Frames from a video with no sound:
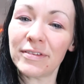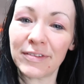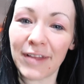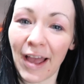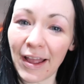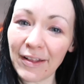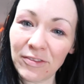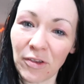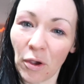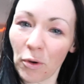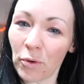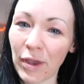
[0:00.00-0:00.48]

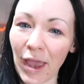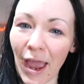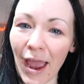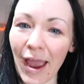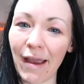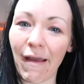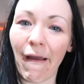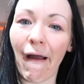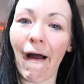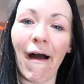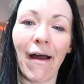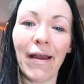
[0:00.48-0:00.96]
That's
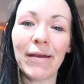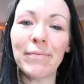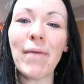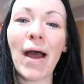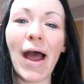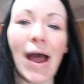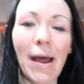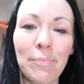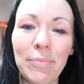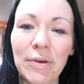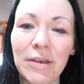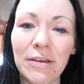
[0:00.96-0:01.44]
okay. I'm
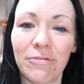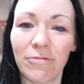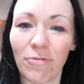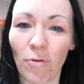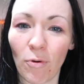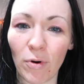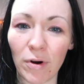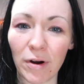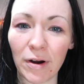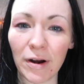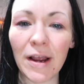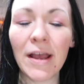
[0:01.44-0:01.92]
happy
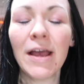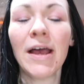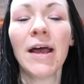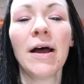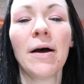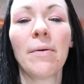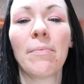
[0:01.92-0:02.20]
for